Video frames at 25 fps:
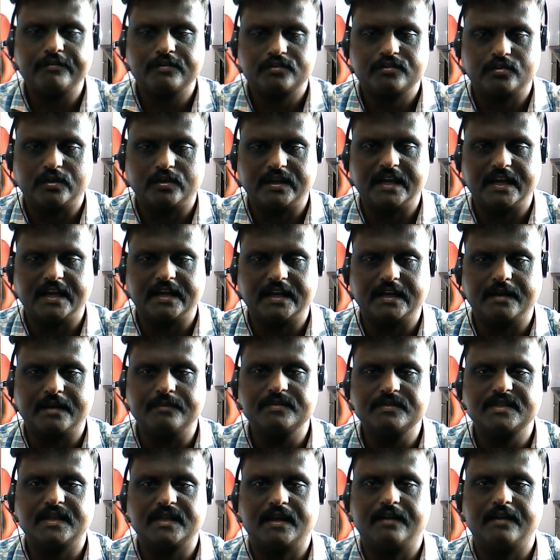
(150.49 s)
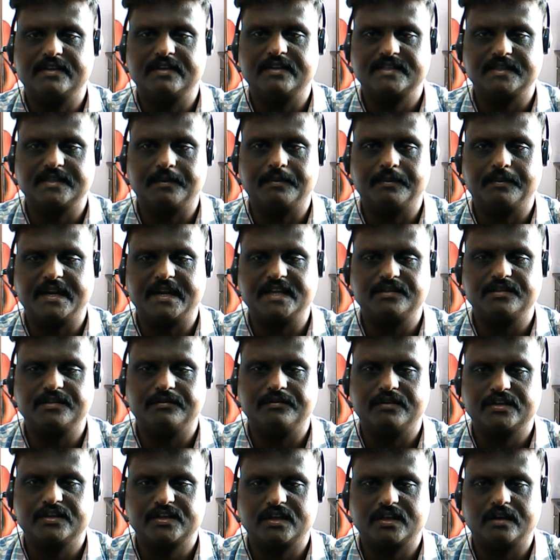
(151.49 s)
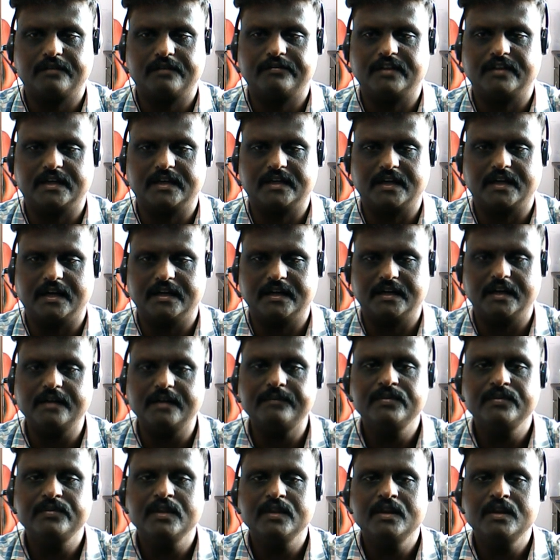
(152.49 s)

So here comes our summarized version of that content.